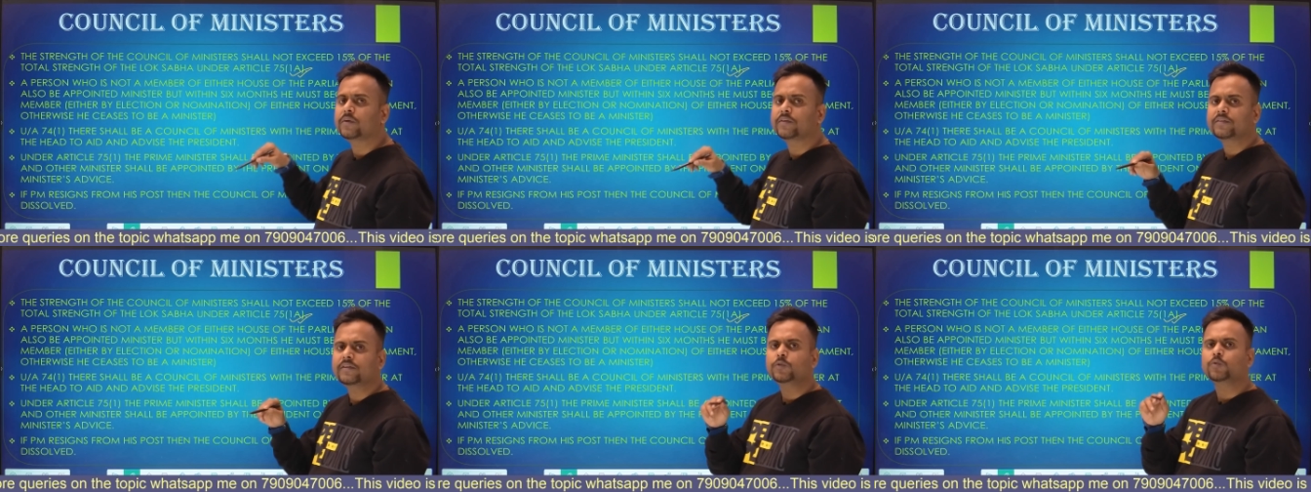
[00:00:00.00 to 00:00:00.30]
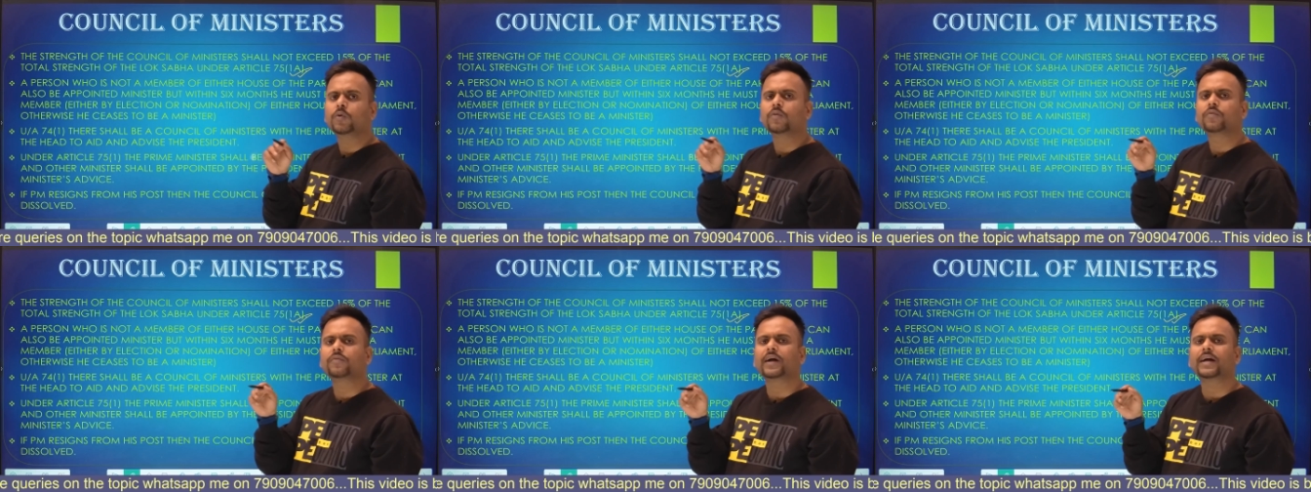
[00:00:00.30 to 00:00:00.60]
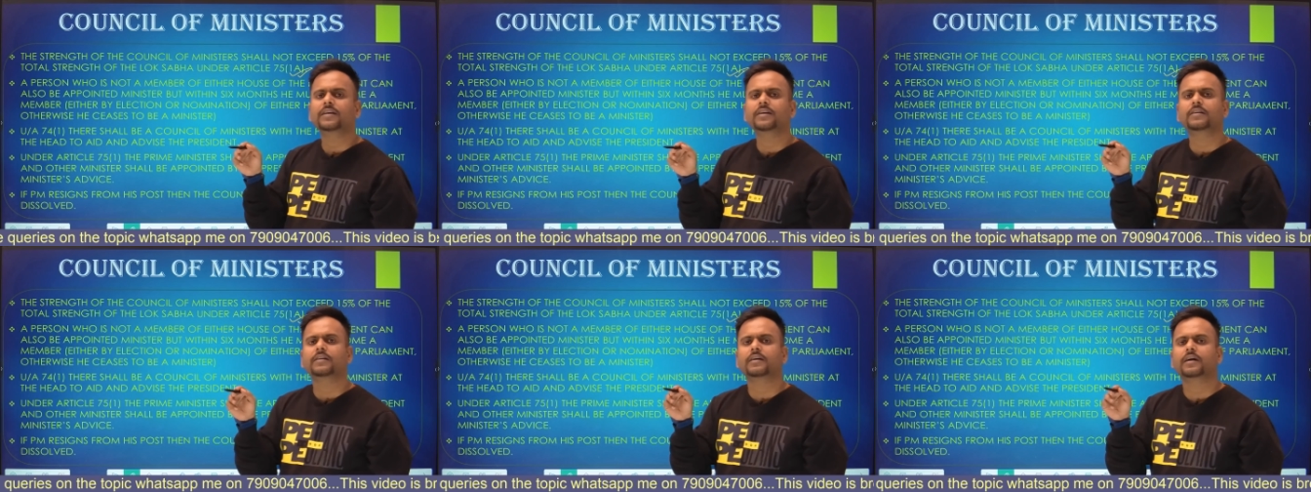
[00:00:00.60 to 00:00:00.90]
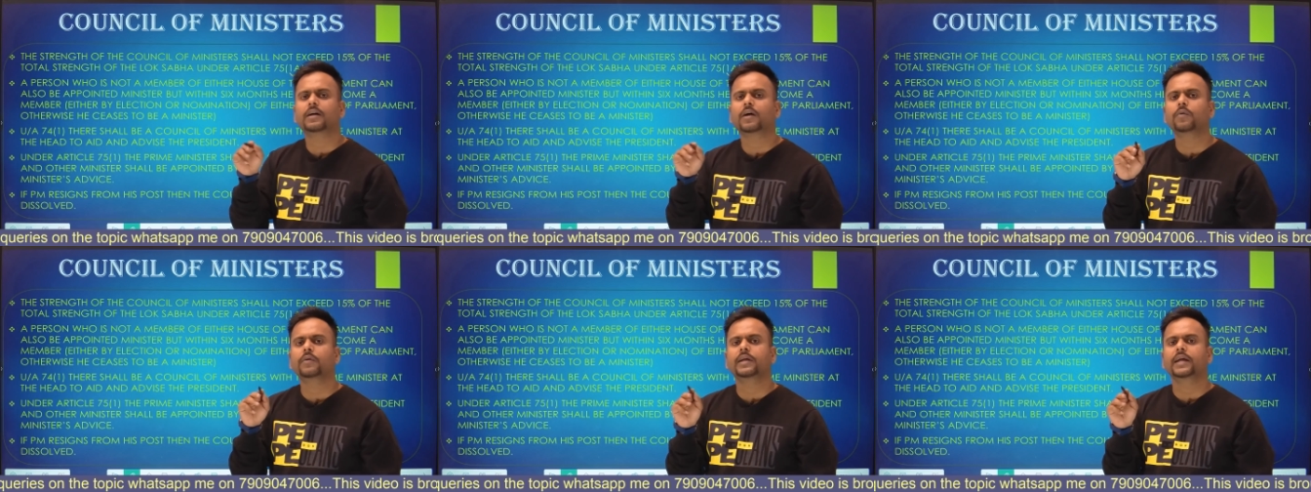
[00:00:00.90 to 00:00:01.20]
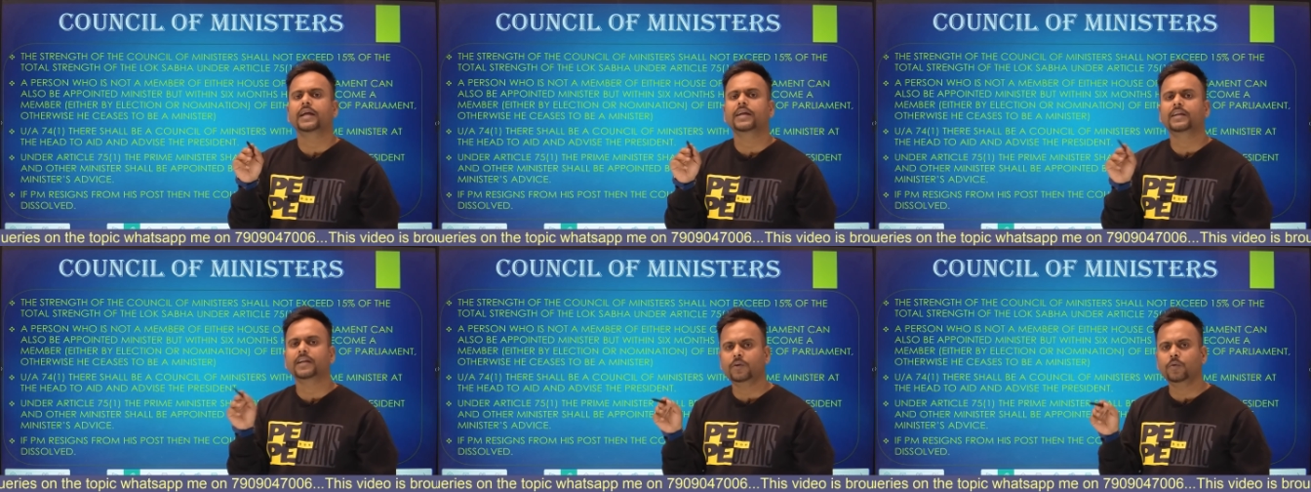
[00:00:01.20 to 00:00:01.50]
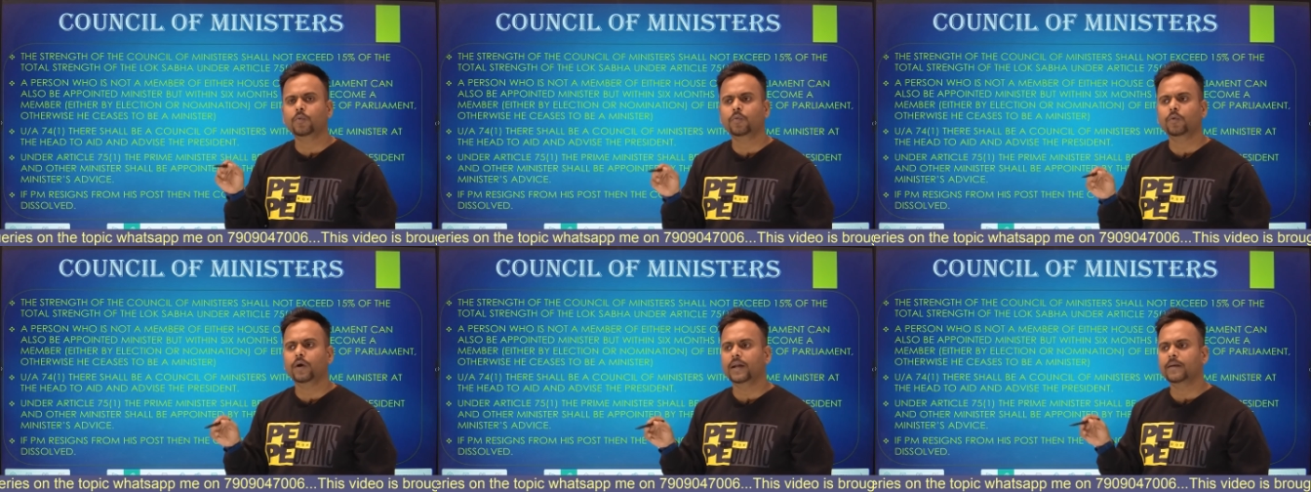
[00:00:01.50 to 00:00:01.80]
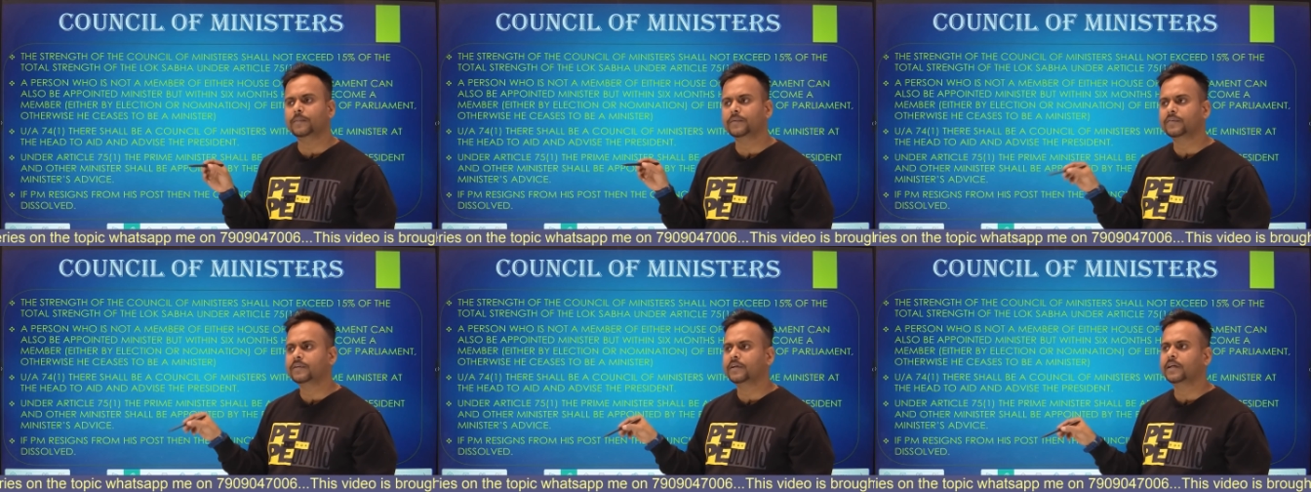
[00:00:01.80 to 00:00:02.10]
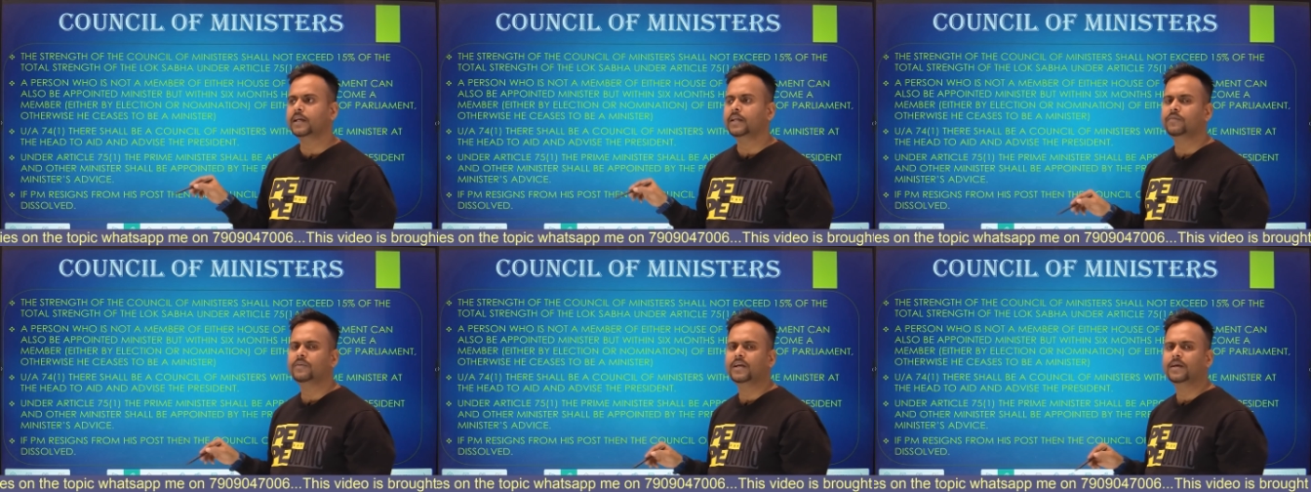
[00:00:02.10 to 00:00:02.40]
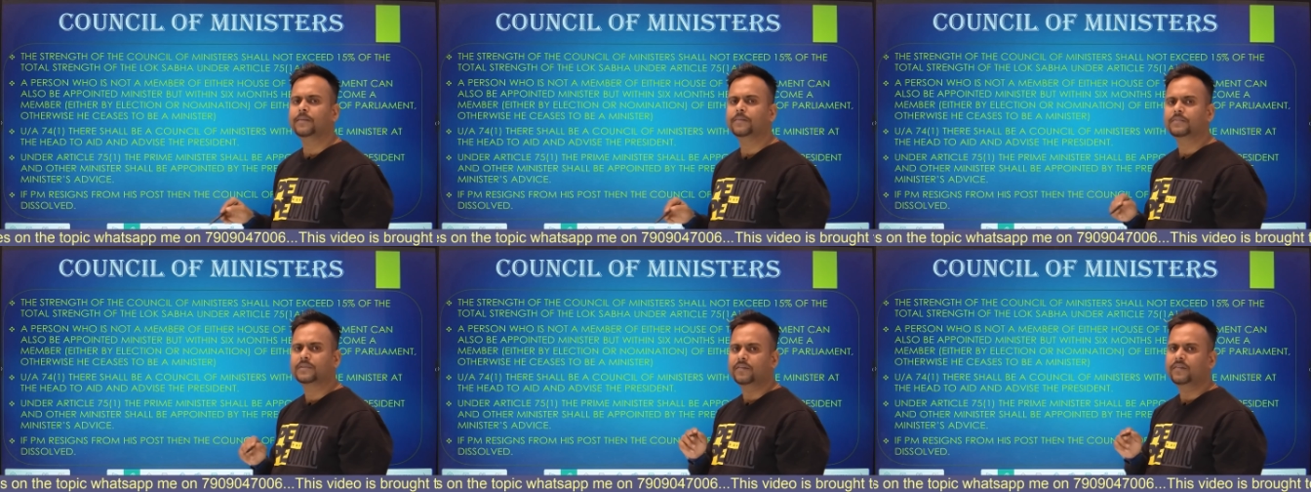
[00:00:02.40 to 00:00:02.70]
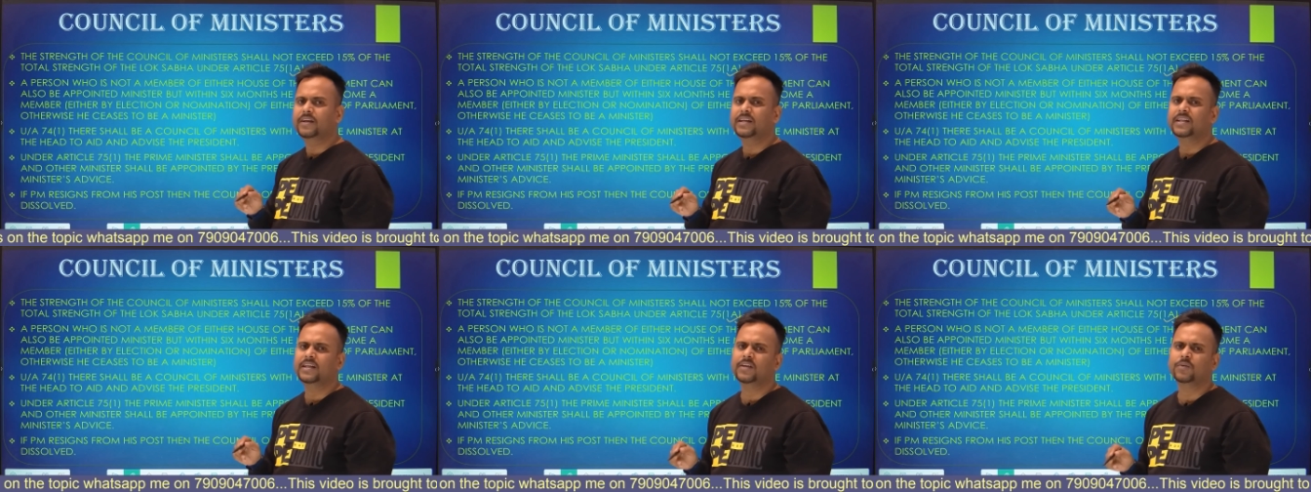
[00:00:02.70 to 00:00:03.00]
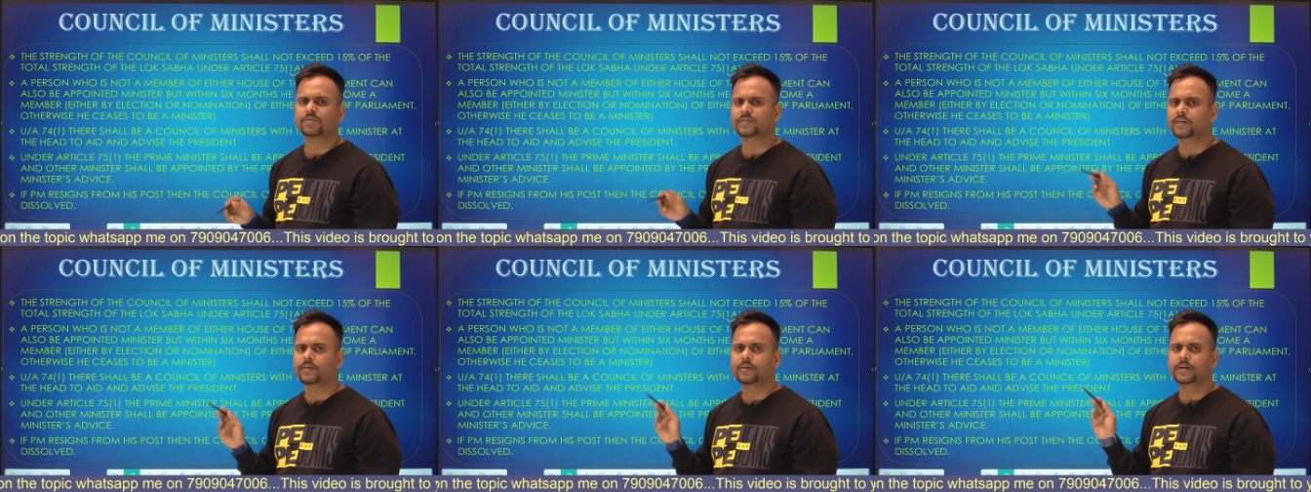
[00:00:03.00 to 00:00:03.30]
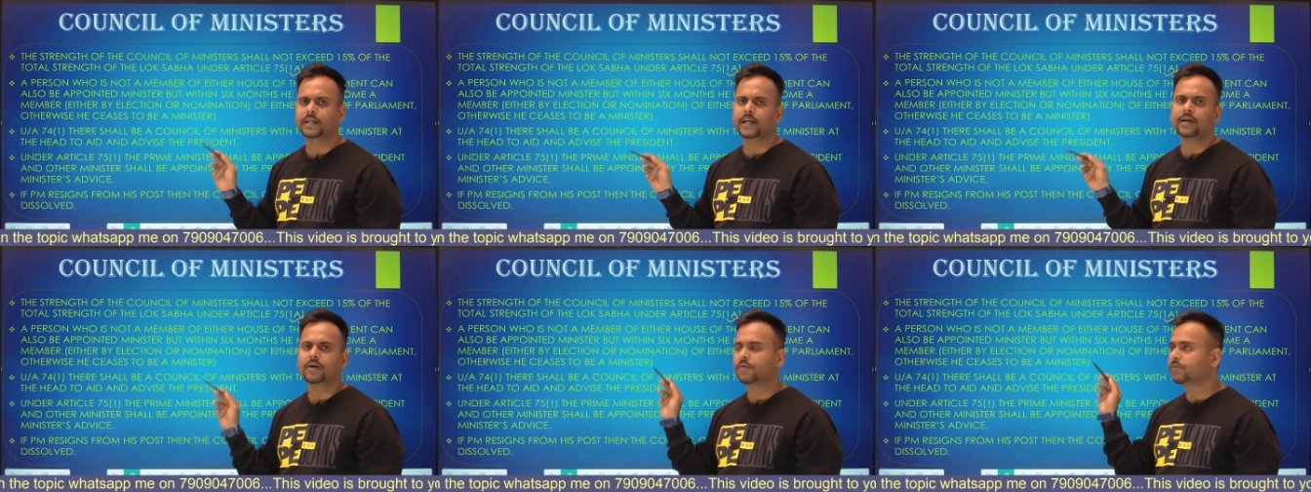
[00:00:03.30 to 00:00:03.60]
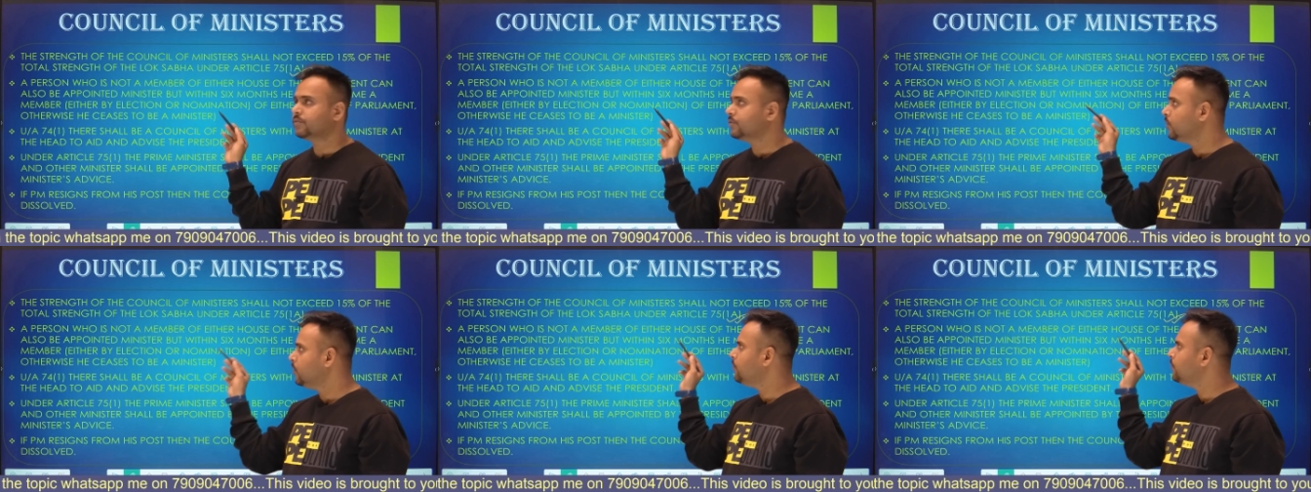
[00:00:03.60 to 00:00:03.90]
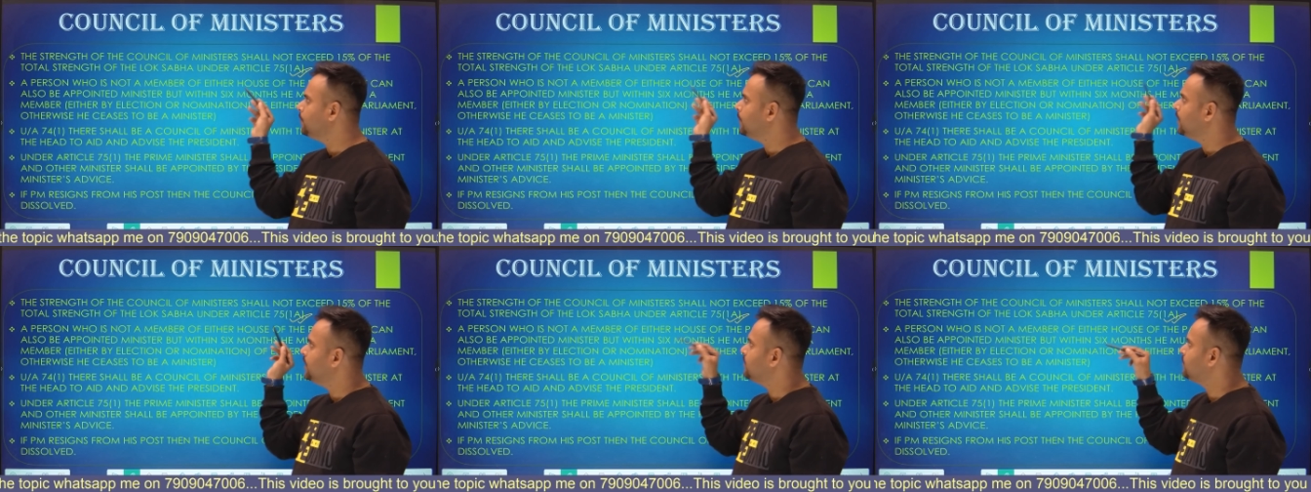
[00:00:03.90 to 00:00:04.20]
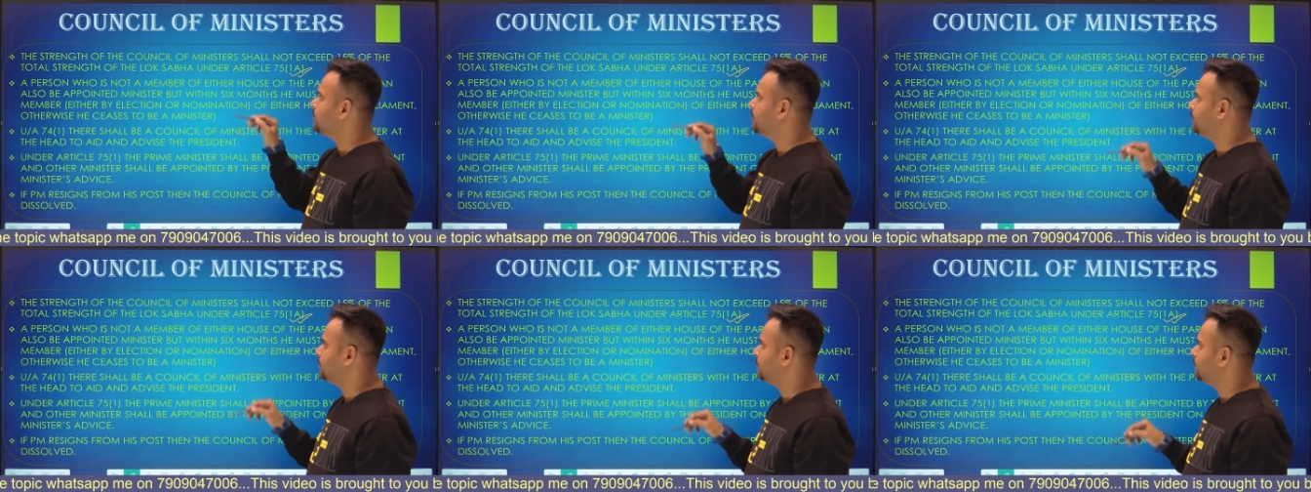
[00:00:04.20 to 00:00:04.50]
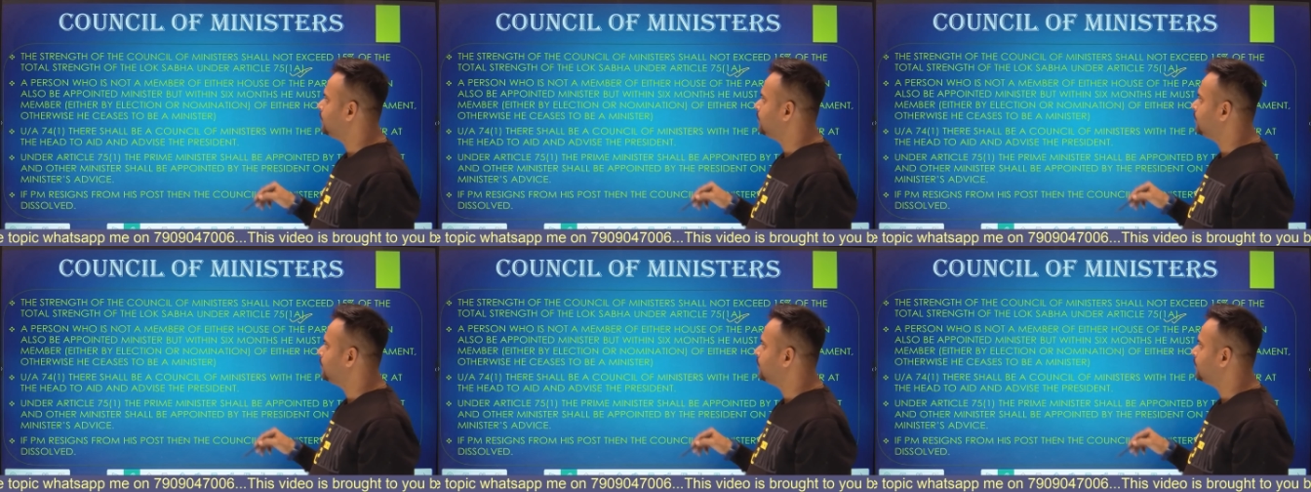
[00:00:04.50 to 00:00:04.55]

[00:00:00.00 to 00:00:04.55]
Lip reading: you will find it around 82, and presently we have 78 or 79 Council of Ministers.